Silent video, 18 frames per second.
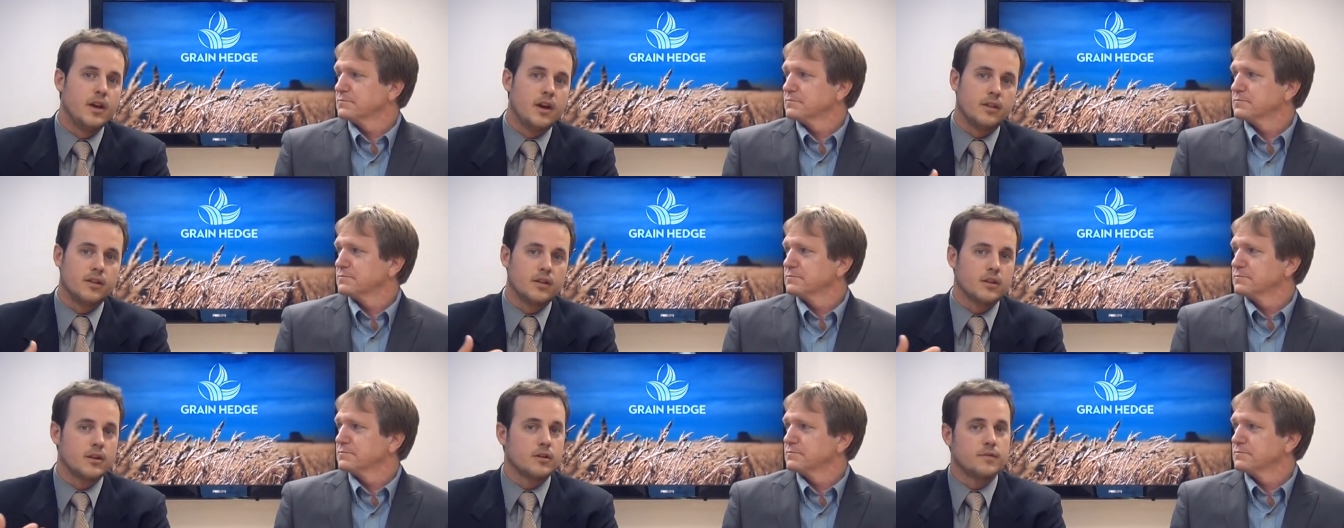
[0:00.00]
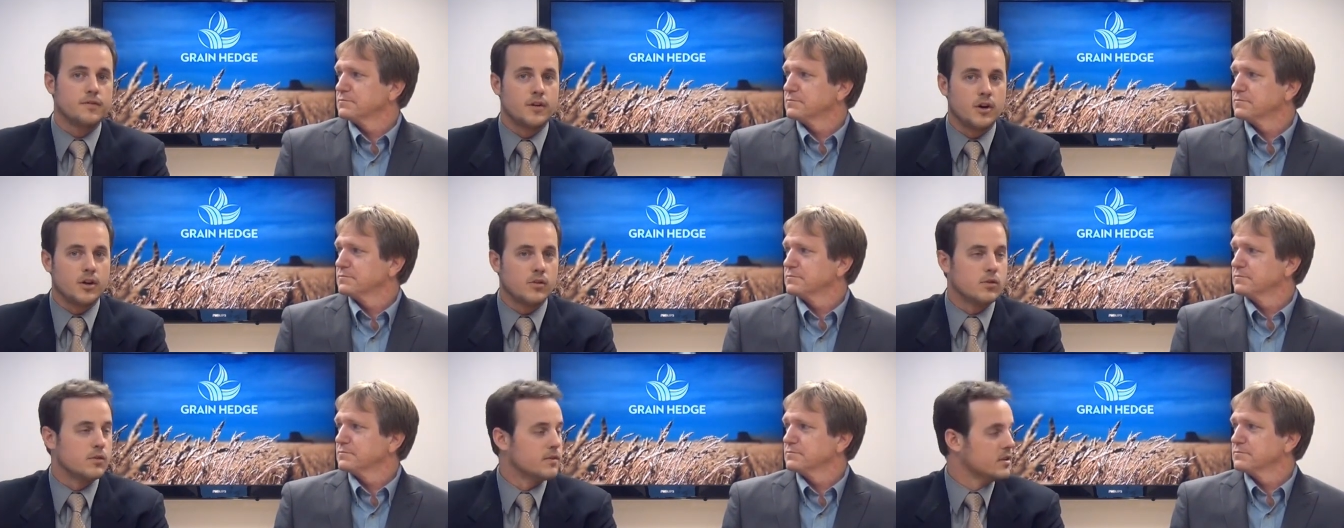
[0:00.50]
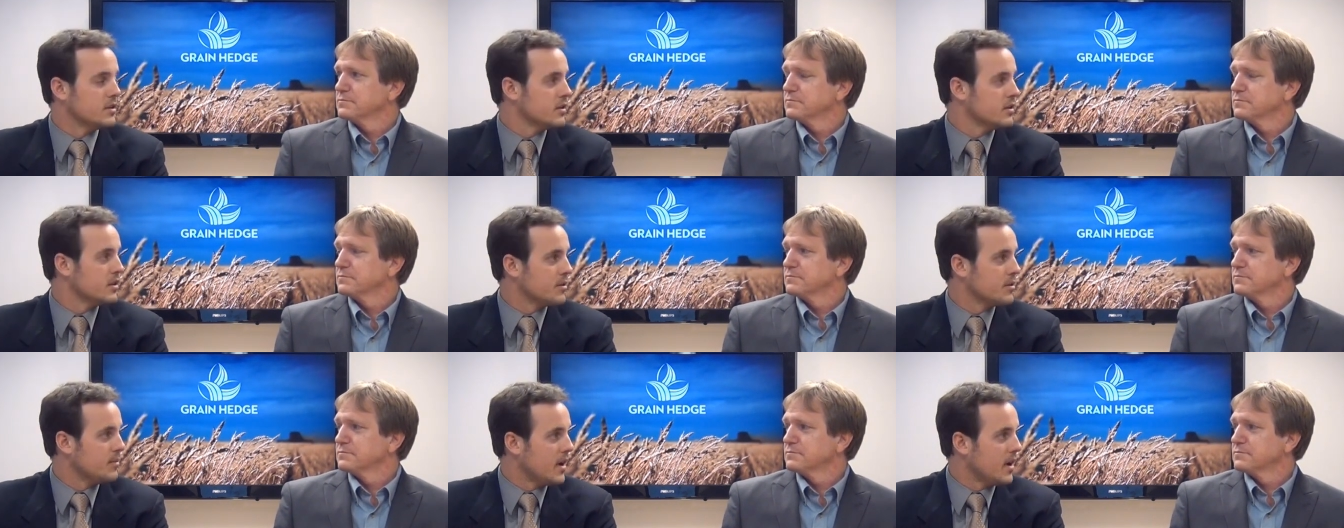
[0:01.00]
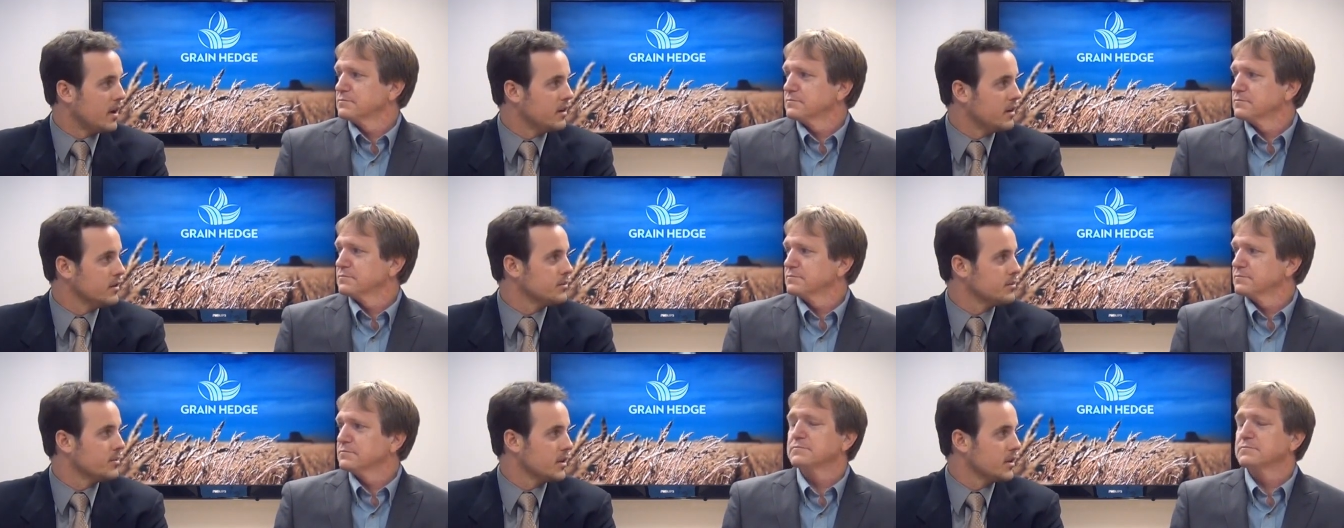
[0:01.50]
Speaker 1: I think that'll fall over into the
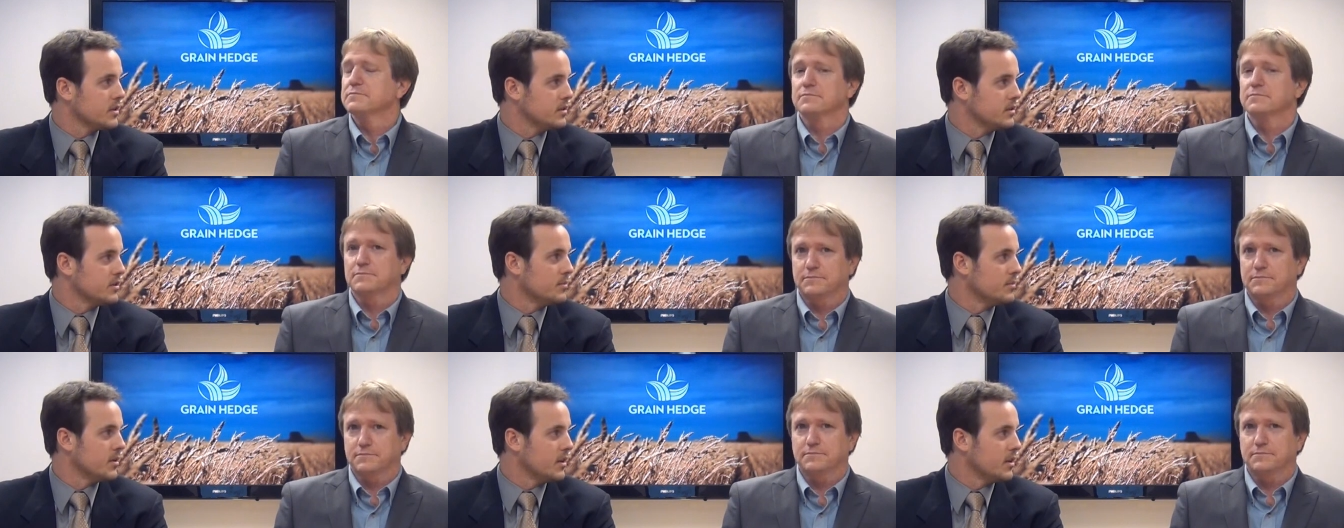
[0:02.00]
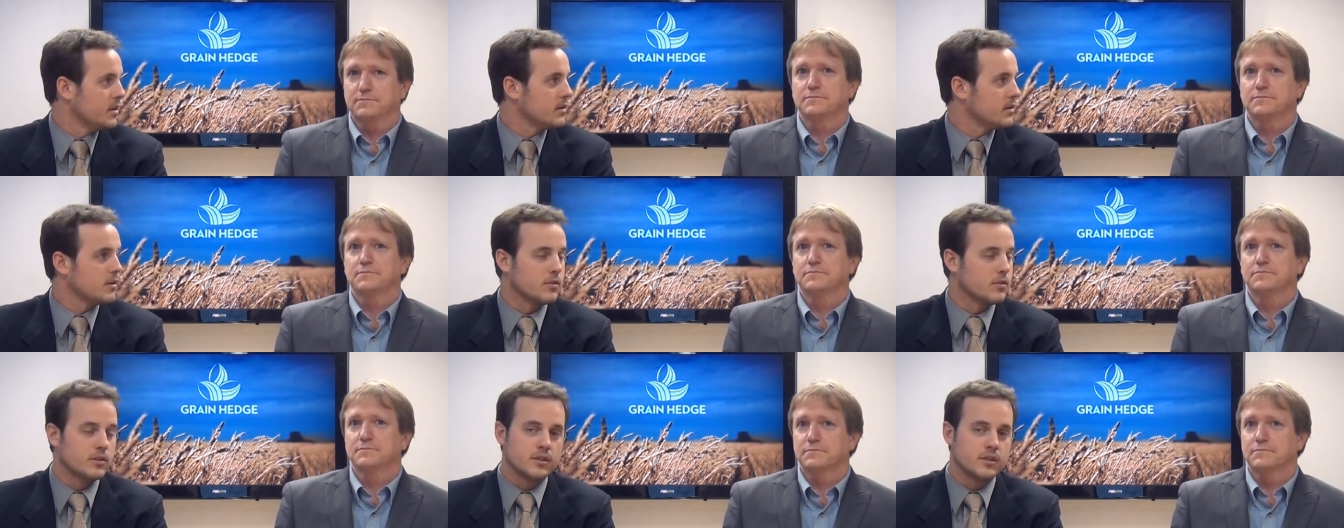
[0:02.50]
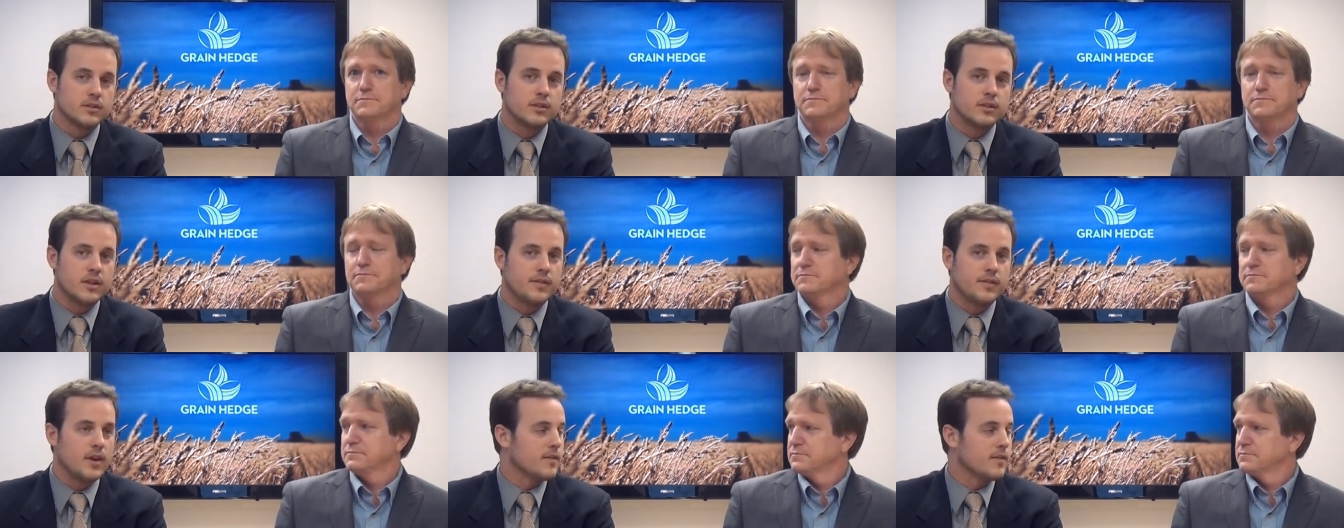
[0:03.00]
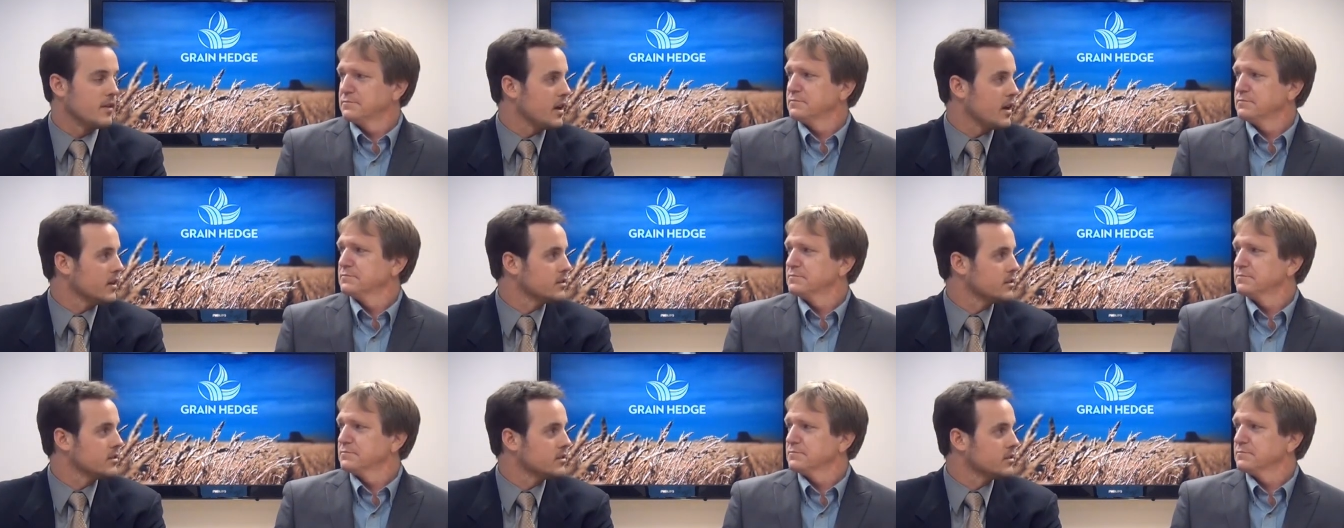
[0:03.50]
commodities, probably see some money going to safe haven
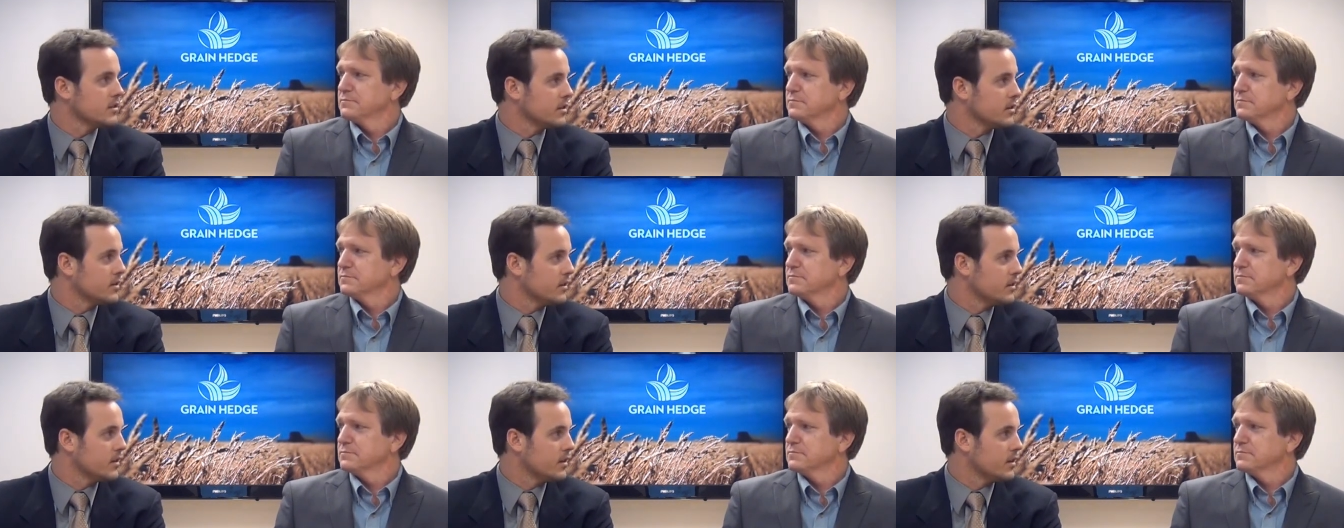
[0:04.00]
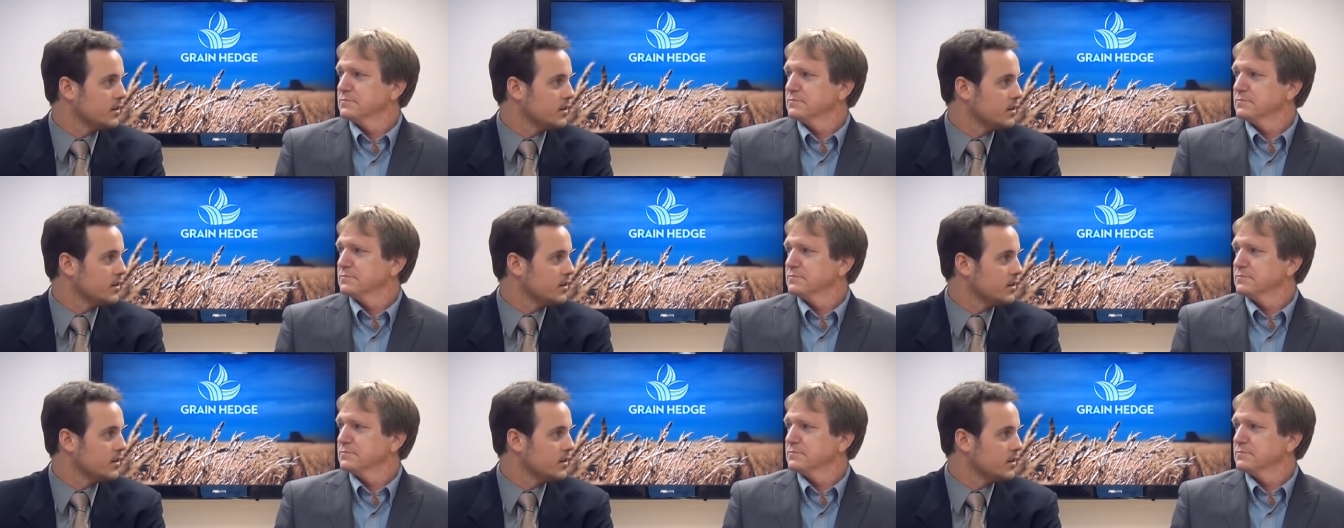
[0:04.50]
assets like uh,